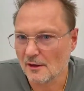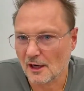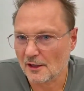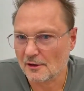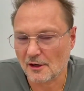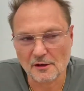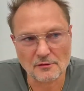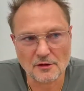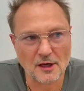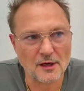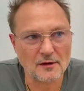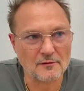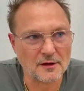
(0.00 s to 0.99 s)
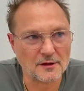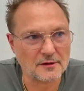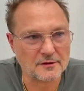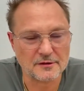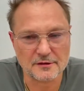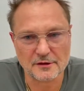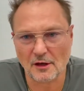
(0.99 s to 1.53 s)
I don't care whether this
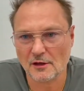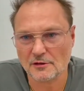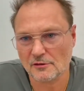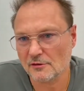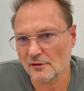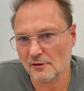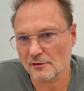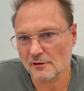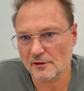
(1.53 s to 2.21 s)
is art or not.